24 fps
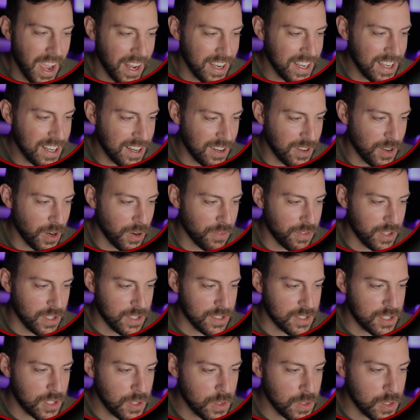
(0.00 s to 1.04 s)
Heading on
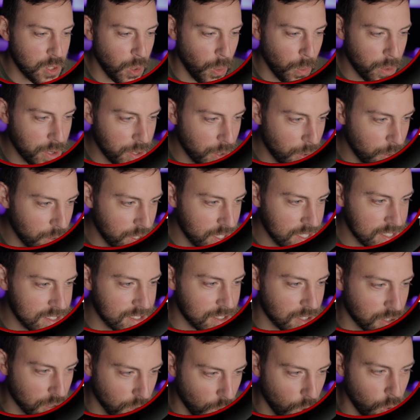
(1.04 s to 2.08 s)
over to Toyota's
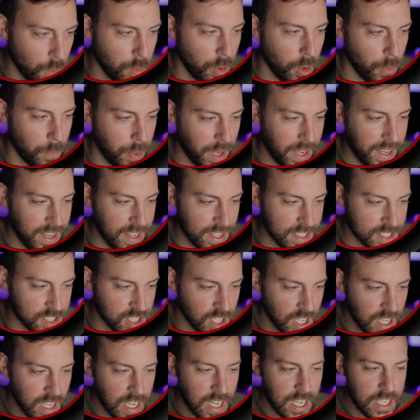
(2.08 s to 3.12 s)
global page,
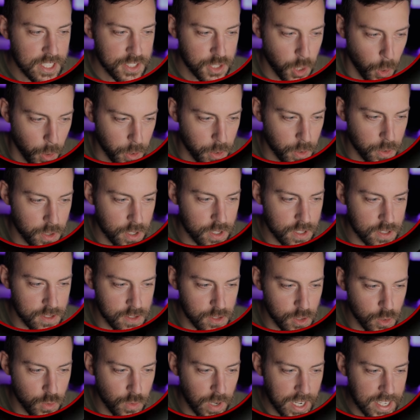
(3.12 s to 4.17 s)
Toyota
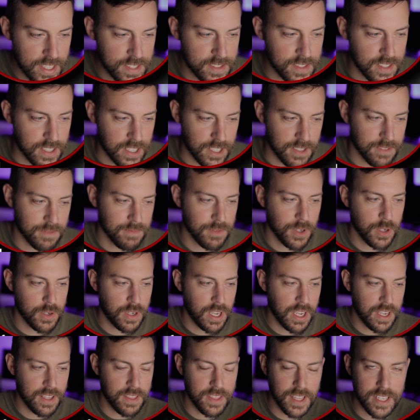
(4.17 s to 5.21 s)
Gazoo Racing.
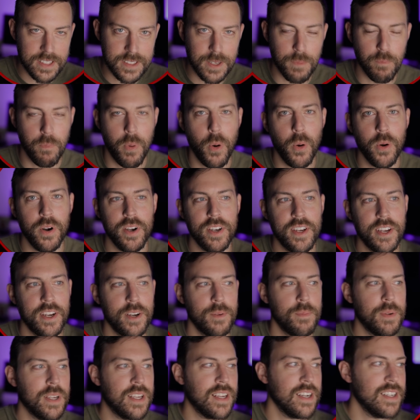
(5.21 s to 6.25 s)
Okay, that's important
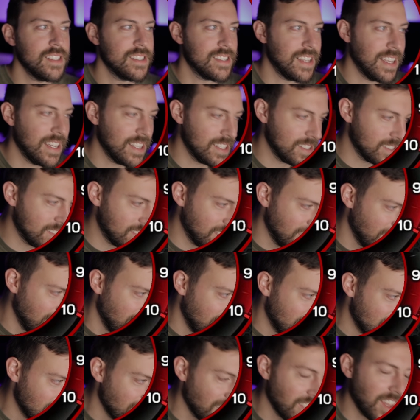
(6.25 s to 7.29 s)
here because that is
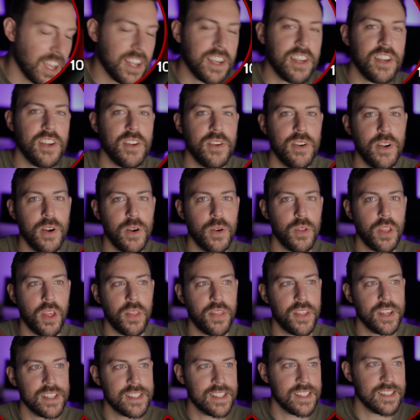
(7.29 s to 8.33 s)
letting you know
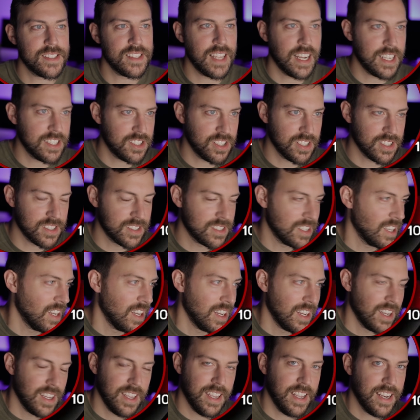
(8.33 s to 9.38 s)
that this is not just
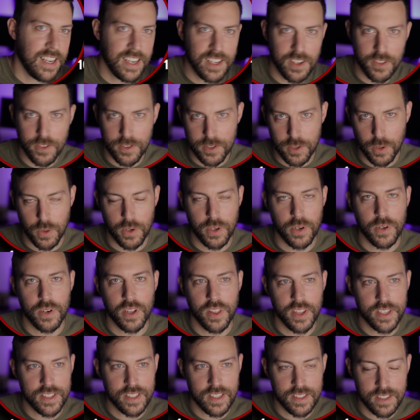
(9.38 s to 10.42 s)
any other
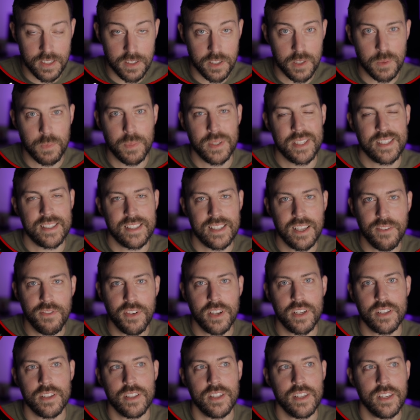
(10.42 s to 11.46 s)
Toyota. This is a
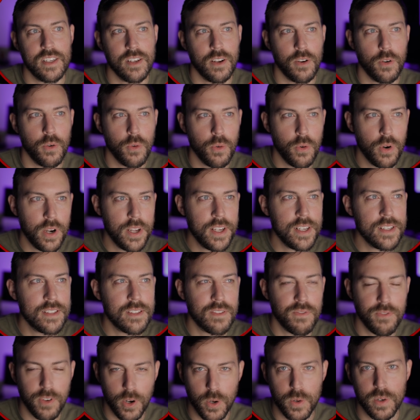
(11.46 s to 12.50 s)
specifically
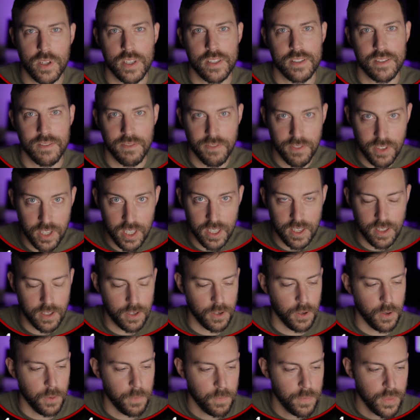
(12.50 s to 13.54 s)
race-focused
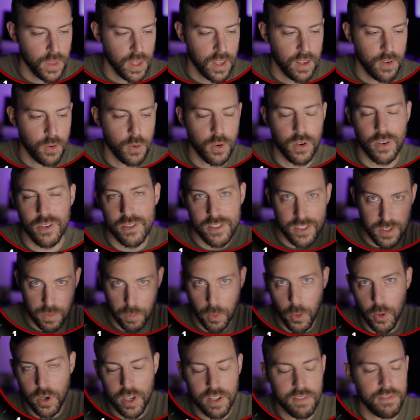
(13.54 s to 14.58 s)
vehicle or
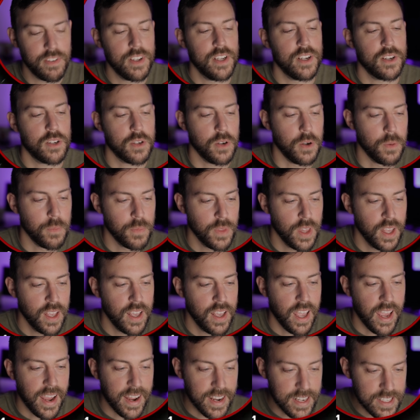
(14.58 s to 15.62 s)
sporty vehicle
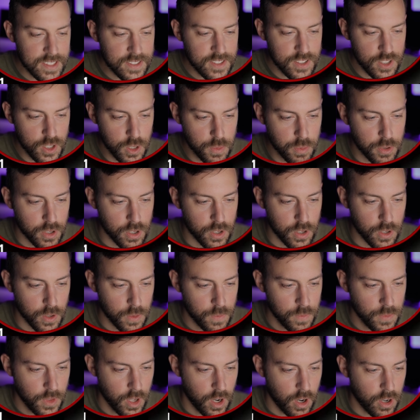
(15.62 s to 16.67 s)
and
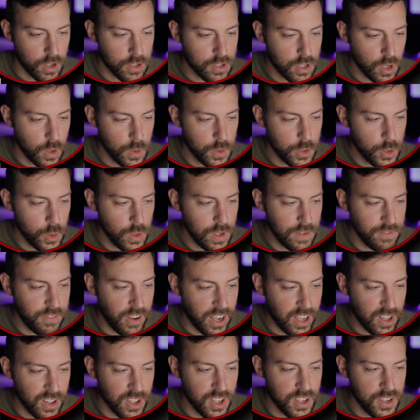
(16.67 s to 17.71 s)
Subaru are going to
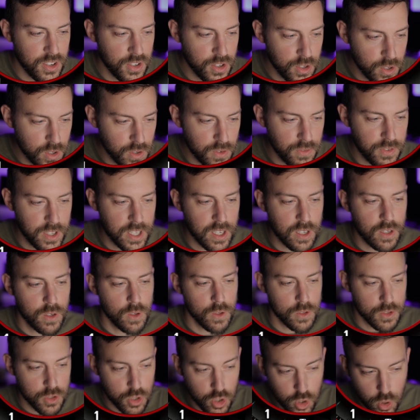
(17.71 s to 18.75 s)
unveil a new
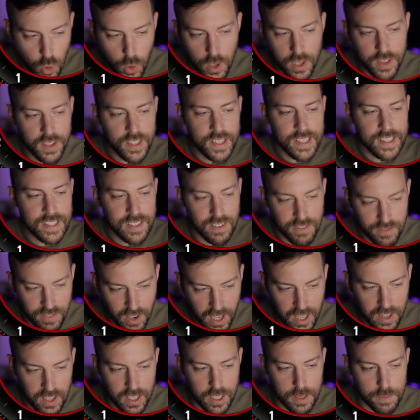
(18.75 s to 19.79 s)
vehicle jointly
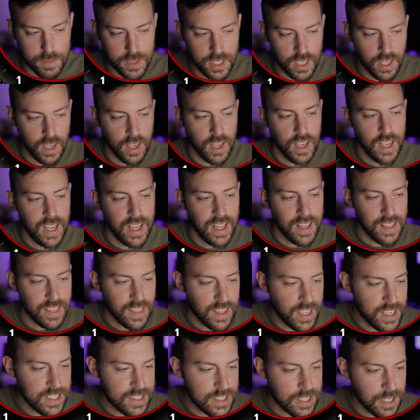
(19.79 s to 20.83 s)
developed.
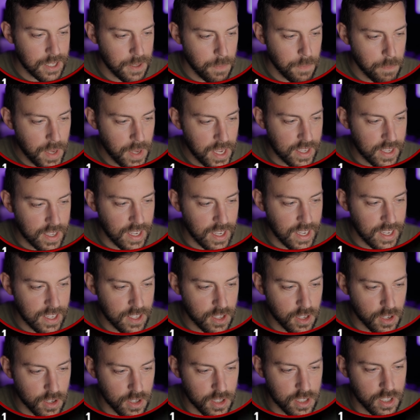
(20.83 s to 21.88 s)
Let's make a
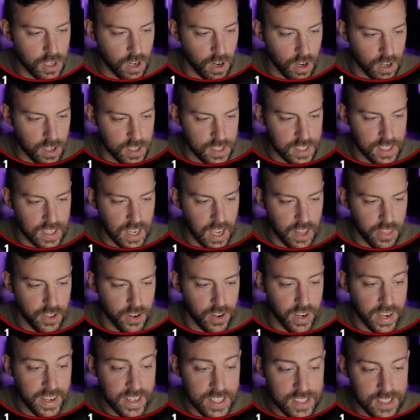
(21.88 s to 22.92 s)
good car together,
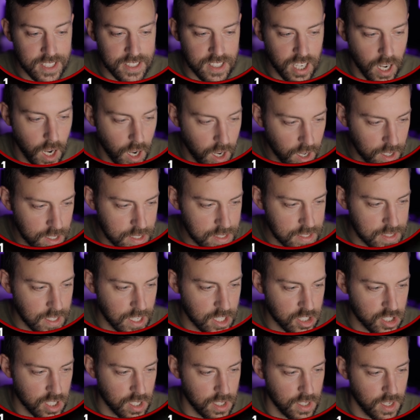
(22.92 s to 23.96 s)
and it's a talk
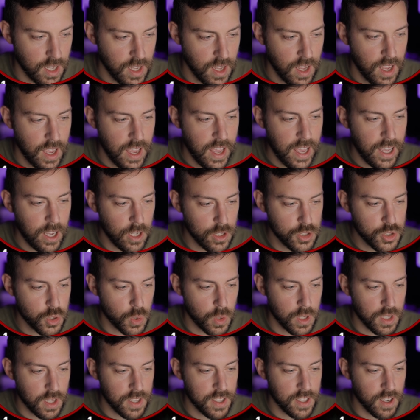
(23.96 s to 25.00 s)
session held
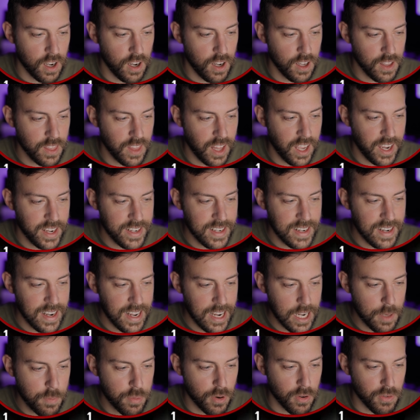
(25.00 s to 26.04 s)
jointly online on
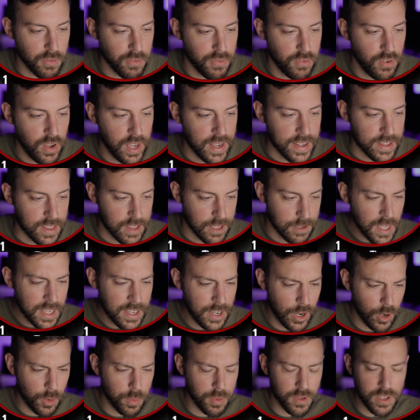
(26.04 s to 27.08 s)
April 5th.
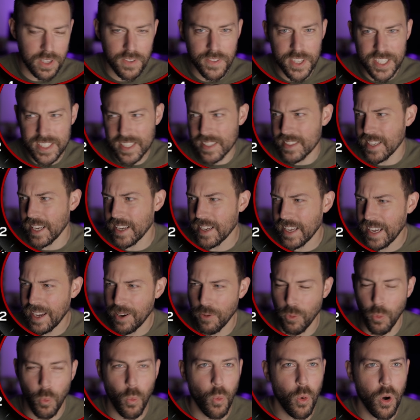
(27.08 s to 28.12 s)
Now, I believe this is like
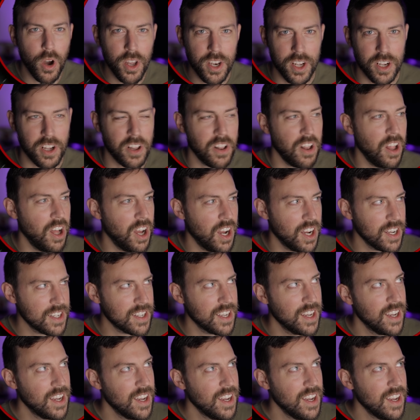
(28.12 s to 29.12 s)
at 1 o'clock